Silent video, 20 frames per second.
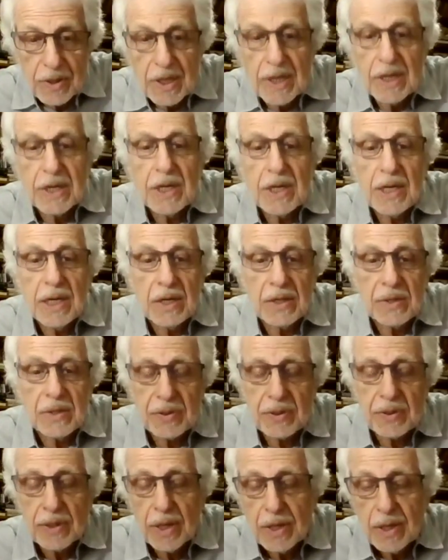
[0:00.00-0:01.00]
It
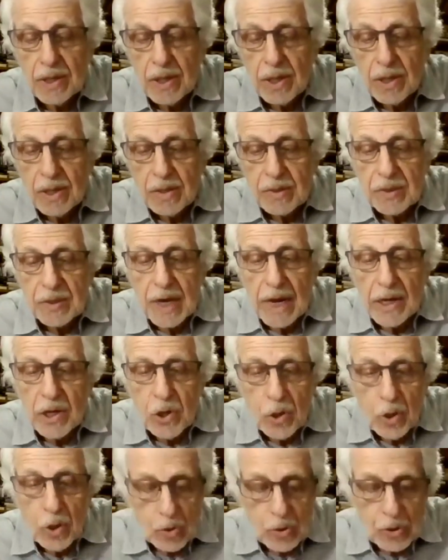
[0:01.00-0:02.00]
is
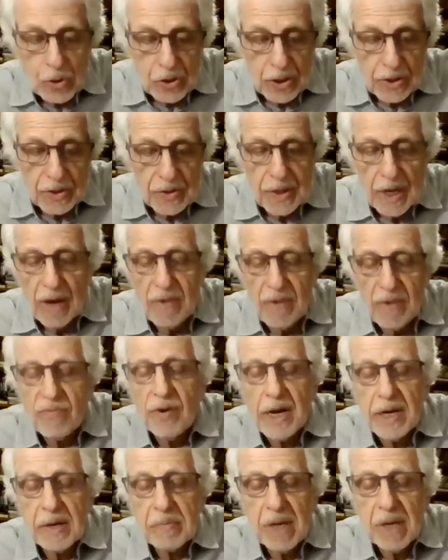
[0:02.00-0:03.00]
psychosis,
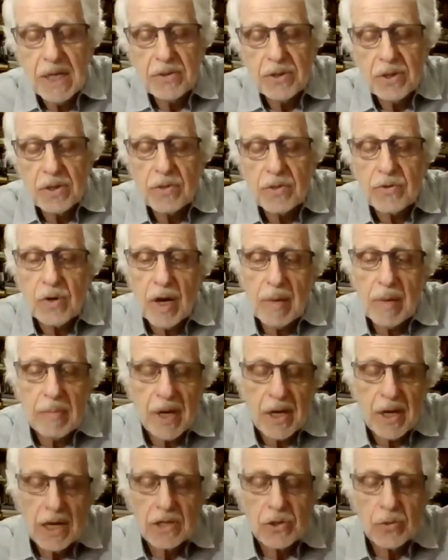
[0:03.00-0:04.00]
environmental
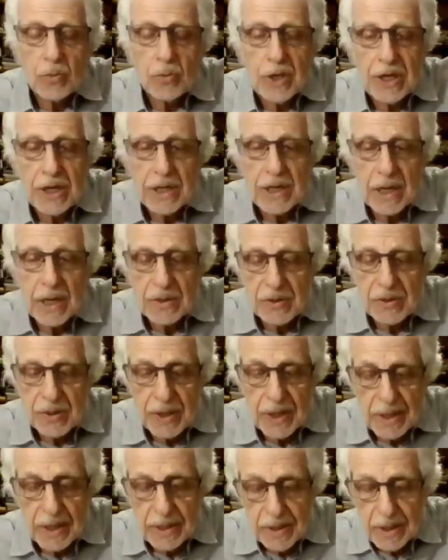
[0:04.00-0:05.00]
trauma, as Winnicott
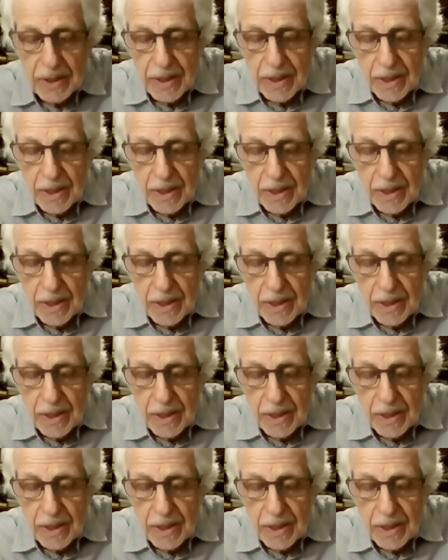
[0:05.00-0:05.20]
said.